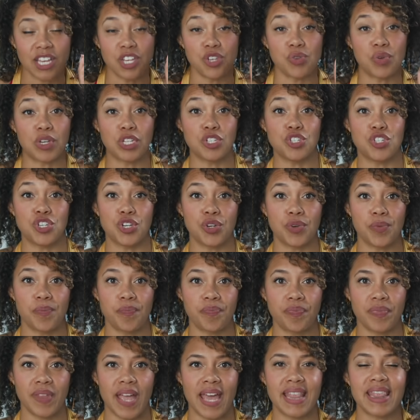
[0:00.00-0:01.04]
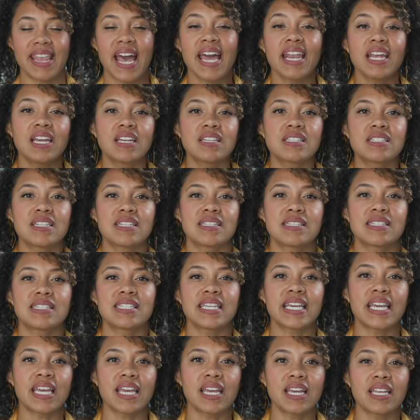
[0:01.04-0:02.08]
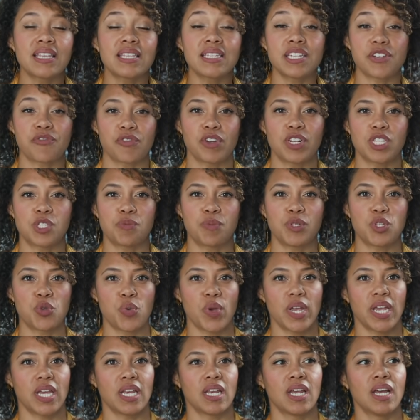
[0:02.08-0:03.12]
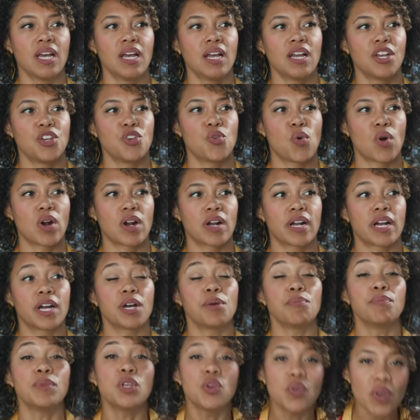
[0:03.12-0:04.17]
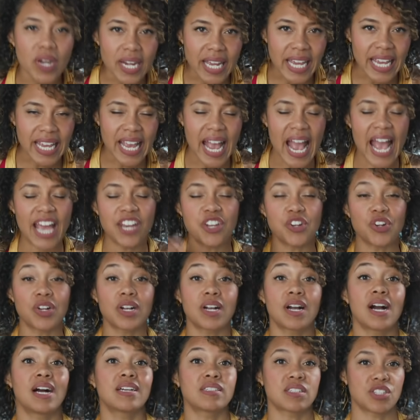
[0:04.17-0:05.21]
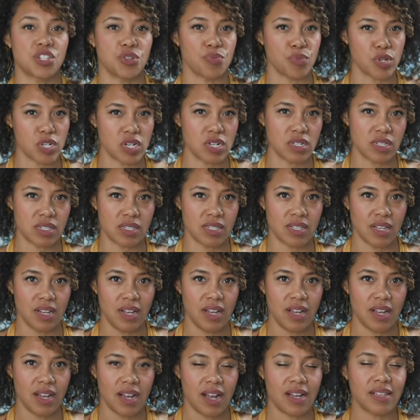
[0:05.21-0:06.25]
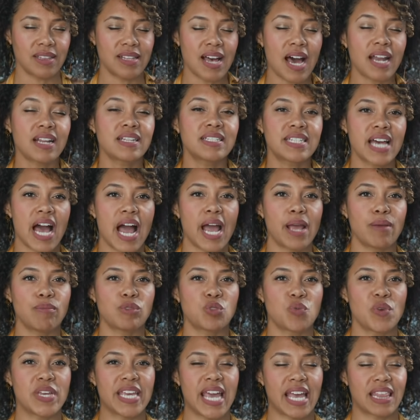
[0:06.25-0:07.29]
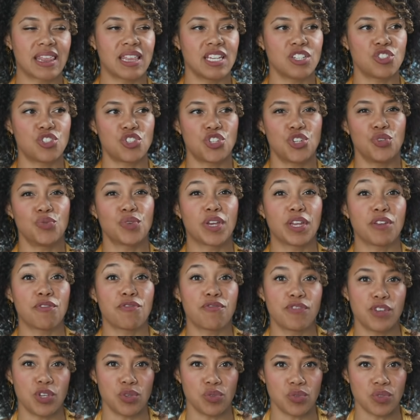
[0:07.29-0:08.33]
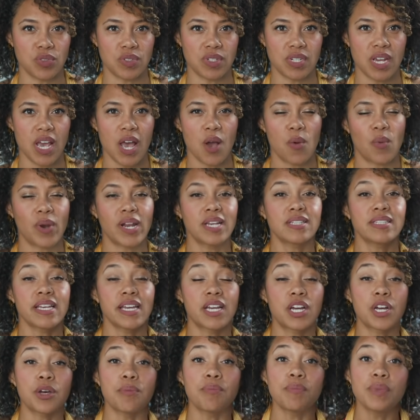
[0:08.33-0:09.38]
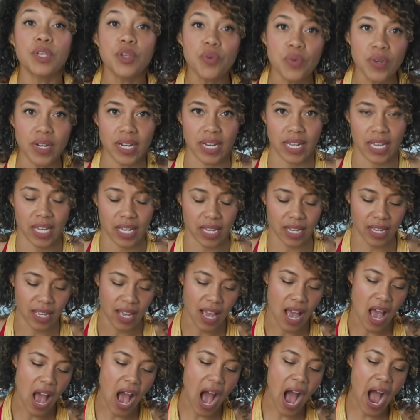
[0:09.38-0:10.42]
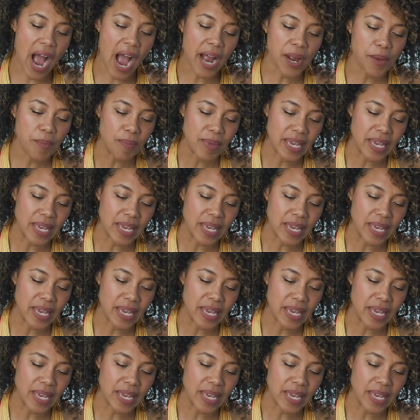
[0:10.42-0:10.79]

that you can do, and that is seeing the difference between your community and your customers. A lot of times we get these two confused. When I say community, I